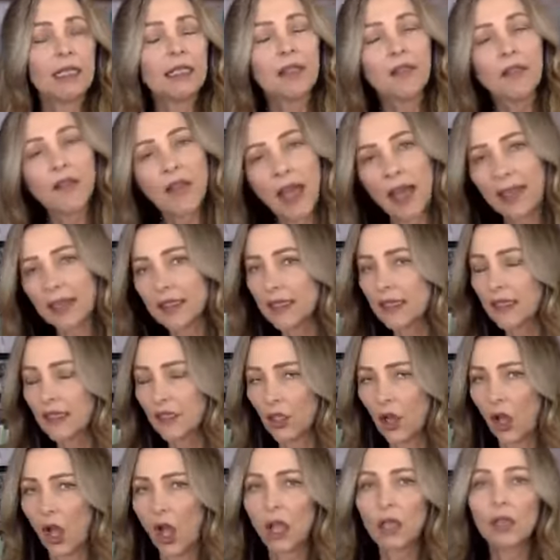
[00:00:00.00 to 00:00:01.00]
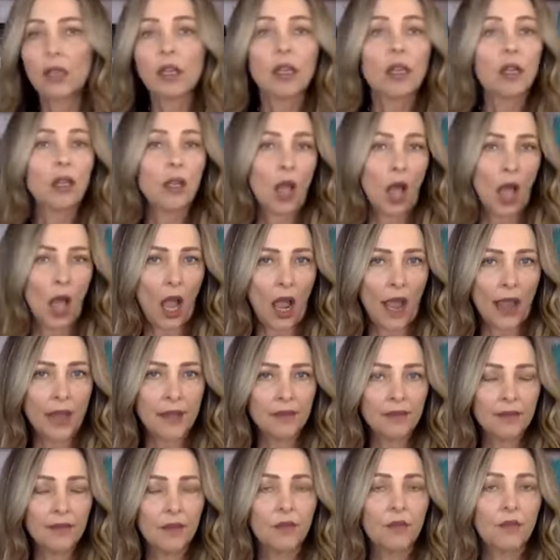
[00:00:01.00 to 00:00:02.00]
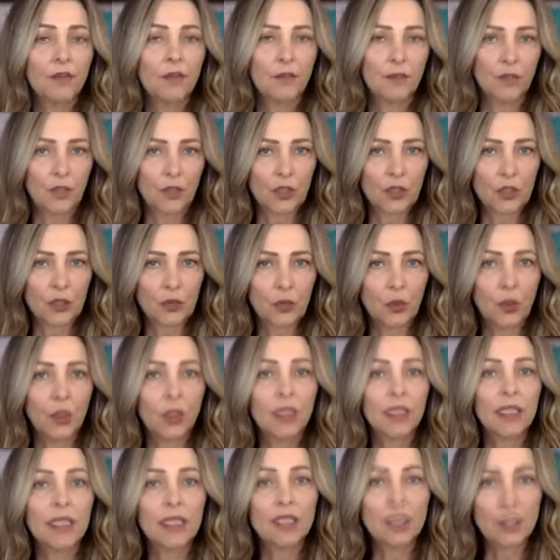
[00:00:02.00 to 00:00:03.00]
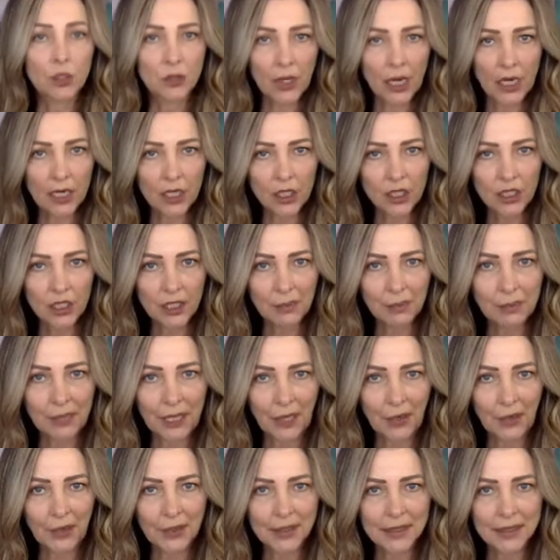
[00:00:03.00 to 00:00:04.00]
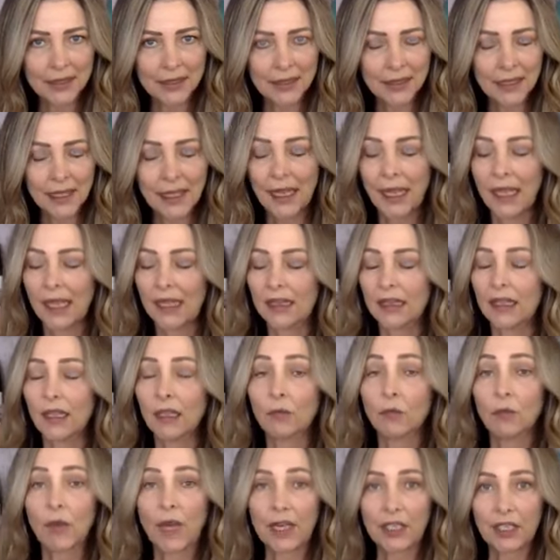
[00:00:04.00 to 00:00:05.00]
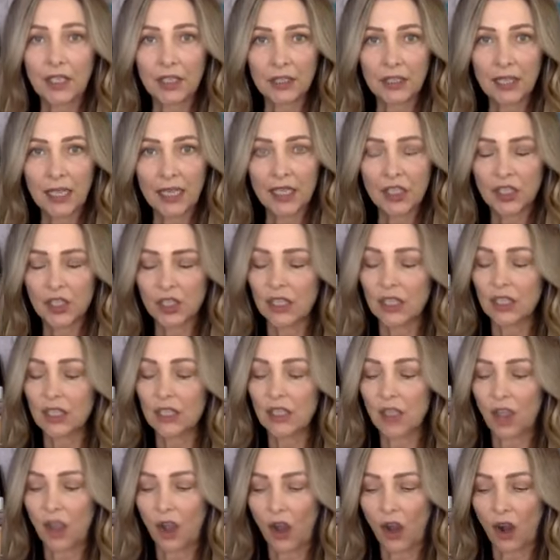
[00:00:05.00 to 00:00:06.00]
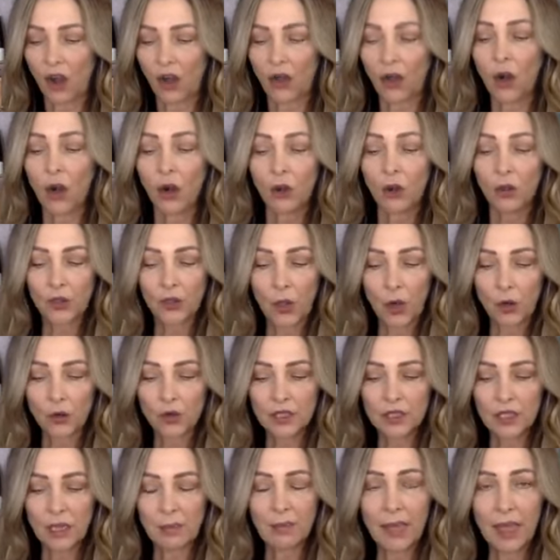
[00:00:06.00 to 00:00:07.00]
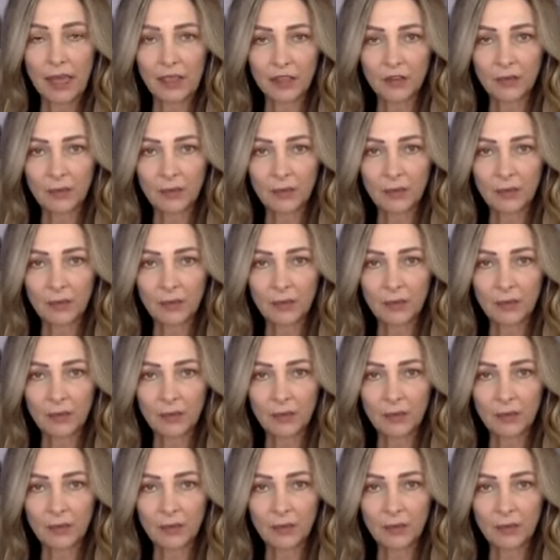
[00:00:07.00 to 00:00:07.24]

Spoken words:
That is not live virtual instruction, parents. The regulations are those amount of